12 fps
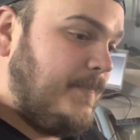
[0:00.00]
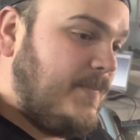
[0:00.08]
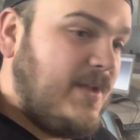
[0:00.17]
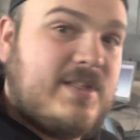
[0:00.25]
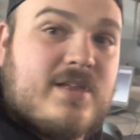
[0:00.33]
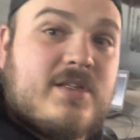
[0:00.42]

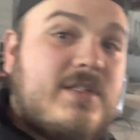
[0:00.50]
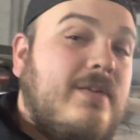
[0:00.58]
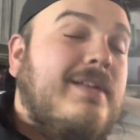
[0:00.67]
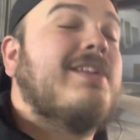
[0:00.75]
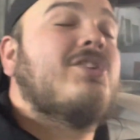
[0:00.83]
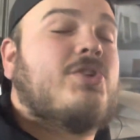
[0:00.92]
He's also
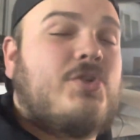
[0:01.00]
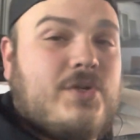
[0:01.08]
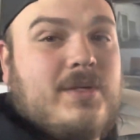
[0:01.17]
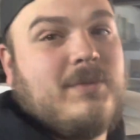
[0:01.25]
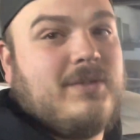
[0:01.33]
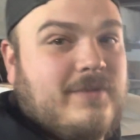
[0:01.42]
an
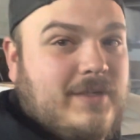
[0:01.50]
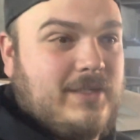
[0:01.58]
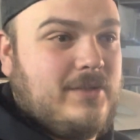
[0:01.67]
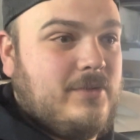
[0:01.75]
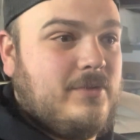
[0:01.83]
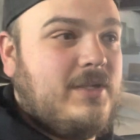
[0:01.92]
extremely funny
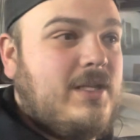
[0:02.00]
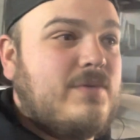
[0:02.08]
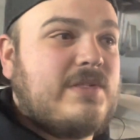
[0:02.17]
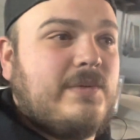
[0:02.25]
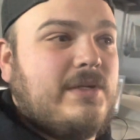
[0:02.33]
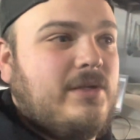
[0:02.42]
dude, and he
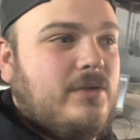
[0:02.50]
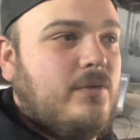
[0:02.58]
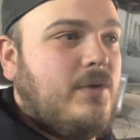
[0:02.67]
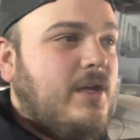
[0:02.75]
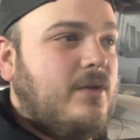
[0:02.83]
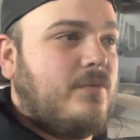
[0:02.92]
was the one
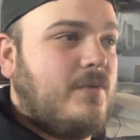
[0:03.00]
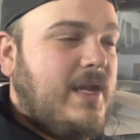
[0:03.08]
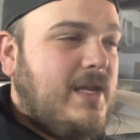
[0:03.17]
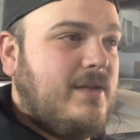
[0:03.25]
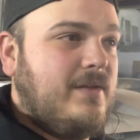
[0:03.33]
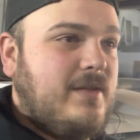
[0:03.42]
who
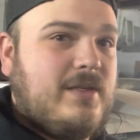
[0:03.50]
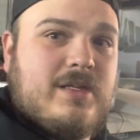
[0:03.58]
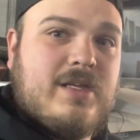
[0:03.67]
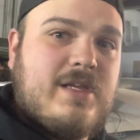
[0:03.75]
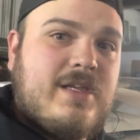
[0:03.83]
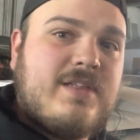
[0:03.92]
ran
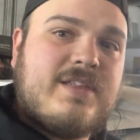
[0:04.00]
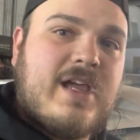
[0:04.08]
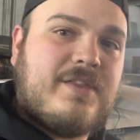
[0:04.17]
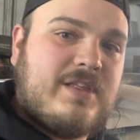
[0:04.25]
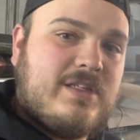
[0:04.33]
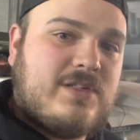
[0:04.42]
the
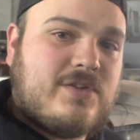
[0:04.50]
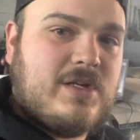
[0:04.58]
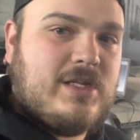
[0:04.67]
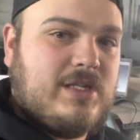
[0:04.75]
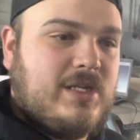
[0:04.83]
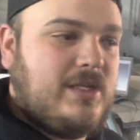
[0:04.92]
Southeast
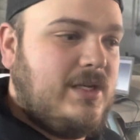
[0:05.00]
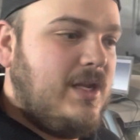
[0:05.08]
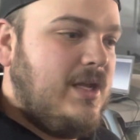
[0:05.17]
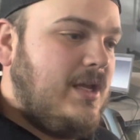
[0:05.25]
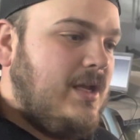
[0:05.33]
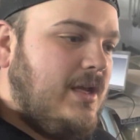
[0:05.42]
Street and Yeet,
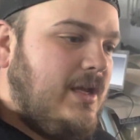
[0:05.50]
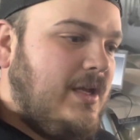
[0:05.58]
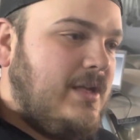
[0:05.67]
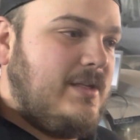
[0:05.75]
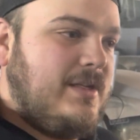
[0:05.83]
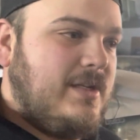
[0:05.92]

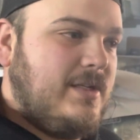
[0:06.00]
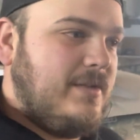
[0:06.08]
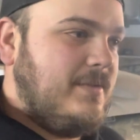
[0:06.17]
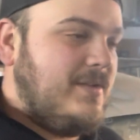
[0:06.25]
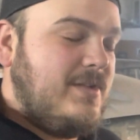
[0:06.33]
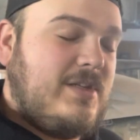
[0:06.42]
and
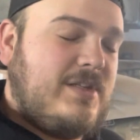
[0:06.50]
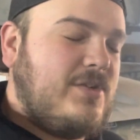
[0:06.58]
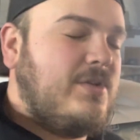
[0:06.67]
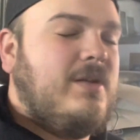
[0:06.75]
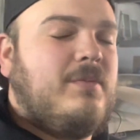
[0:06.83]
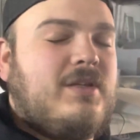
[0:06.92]

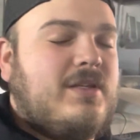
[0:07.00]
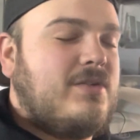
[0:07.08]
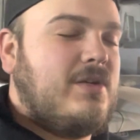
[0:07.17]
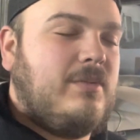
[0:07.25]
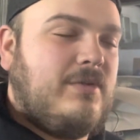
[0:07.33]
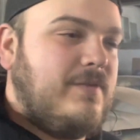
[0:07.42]

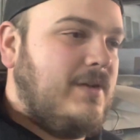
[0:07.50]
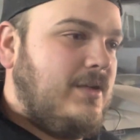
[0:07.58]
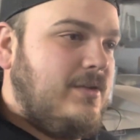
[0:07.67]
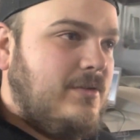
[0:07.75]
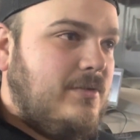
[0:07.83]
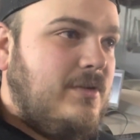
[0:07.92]
extremely funny
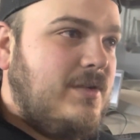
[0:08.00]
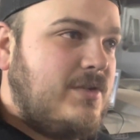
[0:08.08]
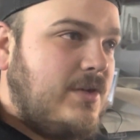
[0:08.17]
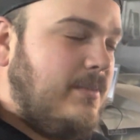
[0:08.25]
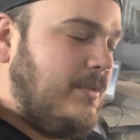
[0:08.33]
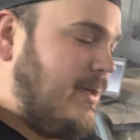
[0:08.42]
dude,
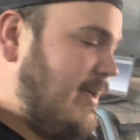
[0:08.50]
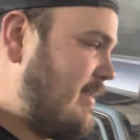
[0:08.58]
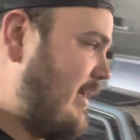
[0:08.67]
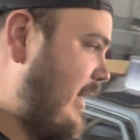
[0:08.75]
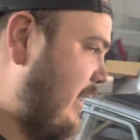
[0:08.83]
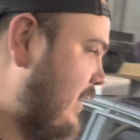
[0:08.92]
extremely nice
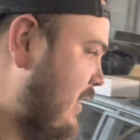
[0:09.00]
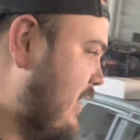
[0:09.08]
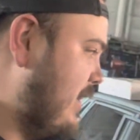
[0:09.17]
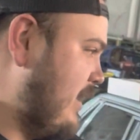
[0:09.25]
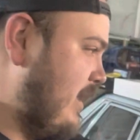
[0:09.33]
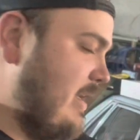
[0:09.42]
guy.
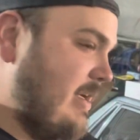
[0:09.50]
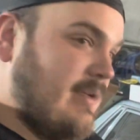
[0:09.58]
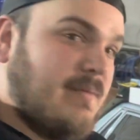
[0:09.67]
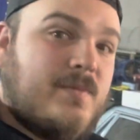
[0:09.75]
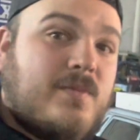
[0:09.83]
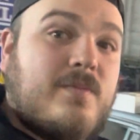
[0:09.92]

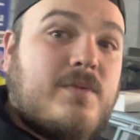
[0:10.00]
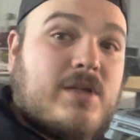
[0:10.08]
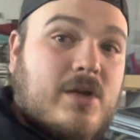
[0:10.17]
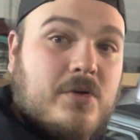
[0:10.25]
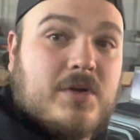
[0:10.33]
Go